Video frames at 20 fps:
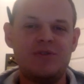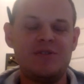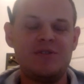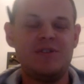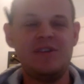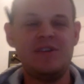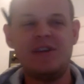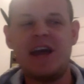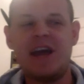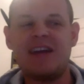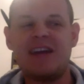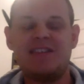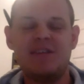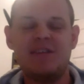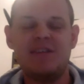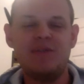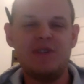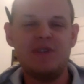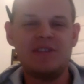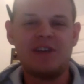the
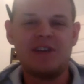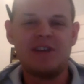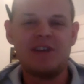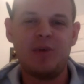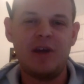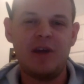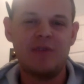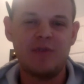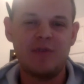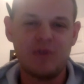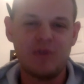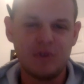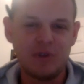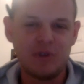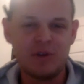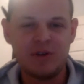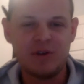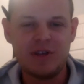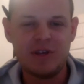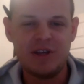activities I plan for the
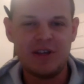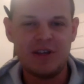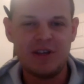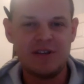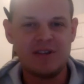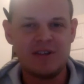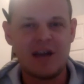little kids,